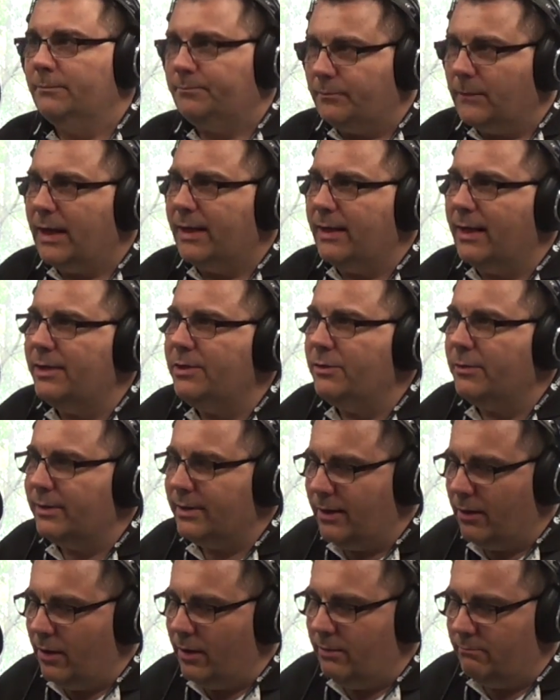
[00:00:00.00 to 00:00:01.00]
and
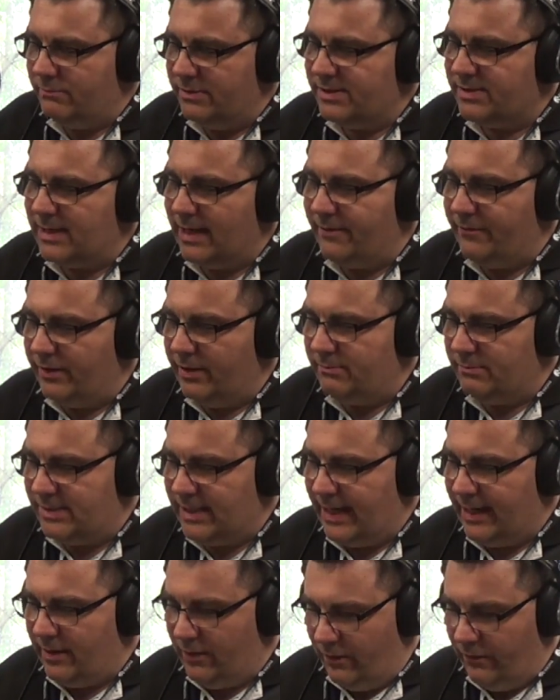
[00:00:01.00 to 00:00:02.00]
you just having
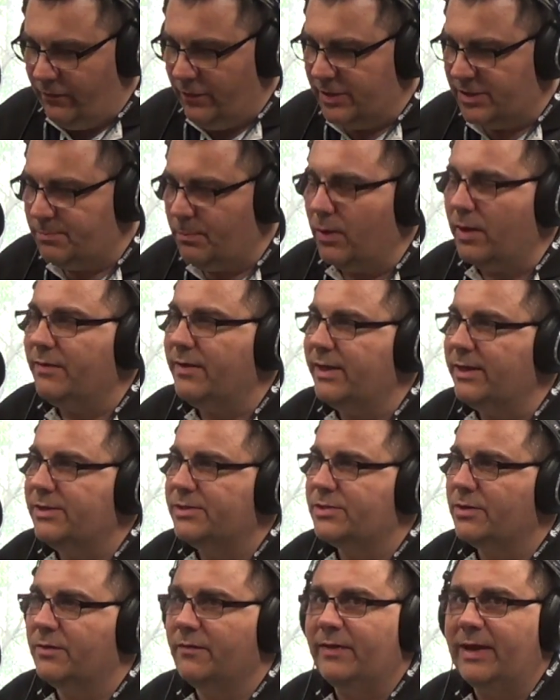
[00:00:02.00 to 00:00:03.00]
taken the first bite there, you're
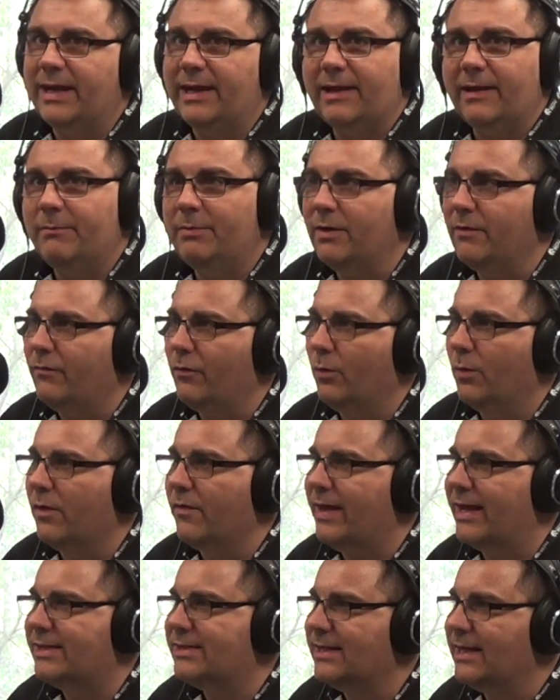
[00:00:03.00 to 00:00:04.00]
sort of getting a bit of all
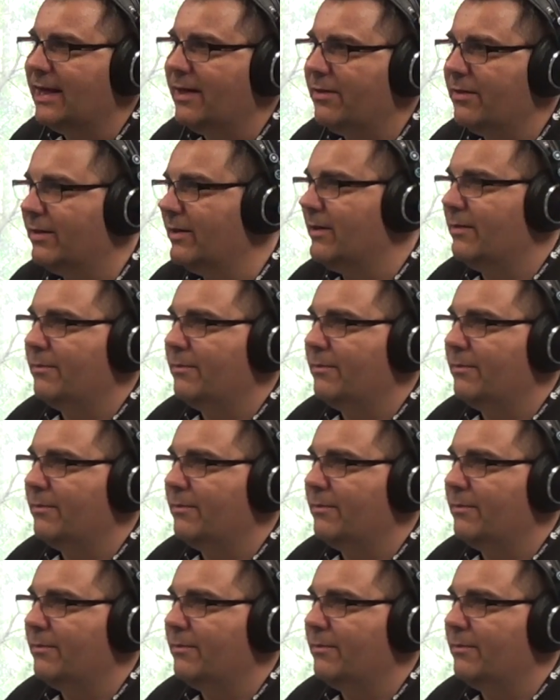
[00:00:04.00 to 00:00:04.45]
of that together. You know?